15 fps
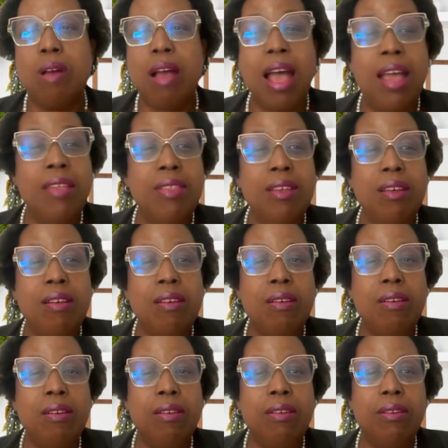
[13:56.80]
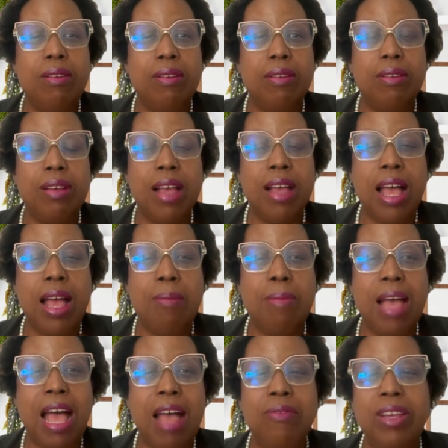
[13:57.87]
either
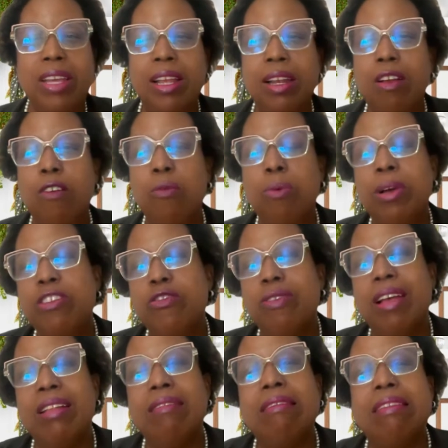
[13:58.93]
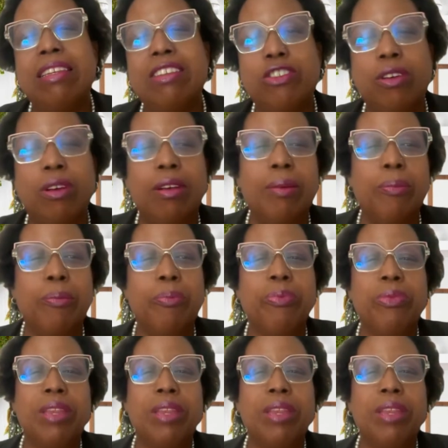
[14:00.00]
having a loved one transition,